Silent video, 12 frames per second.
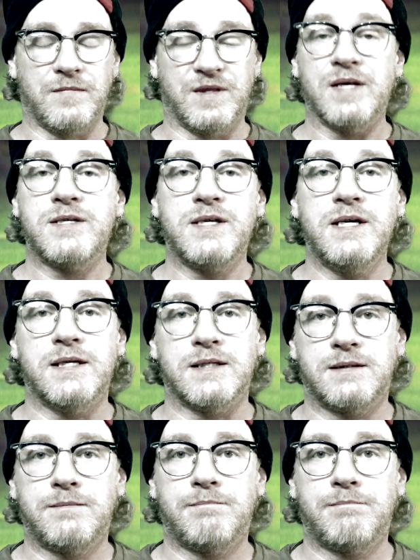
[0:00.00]
The scene
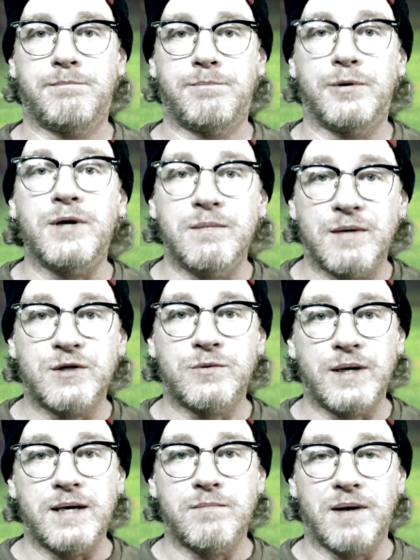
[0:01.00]
is pretty much
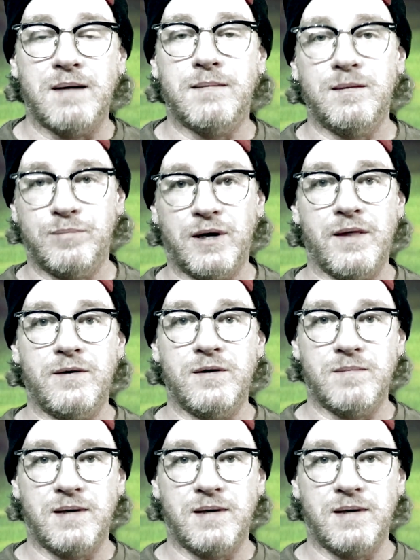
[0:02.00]
written by my brother and